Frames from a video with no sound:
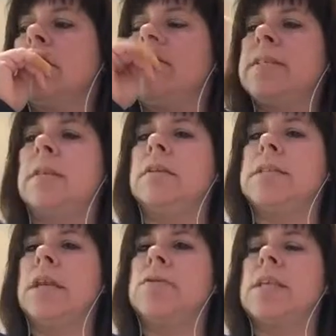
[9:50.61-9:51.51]

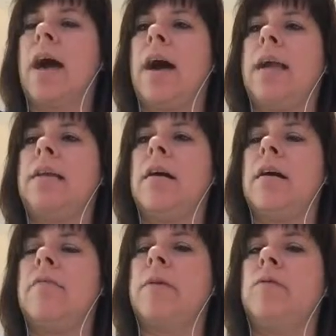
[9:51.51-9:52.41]
facilitator's guide
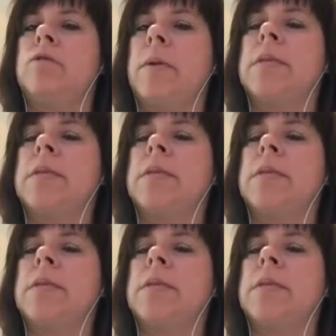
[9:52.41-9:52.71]
of Coach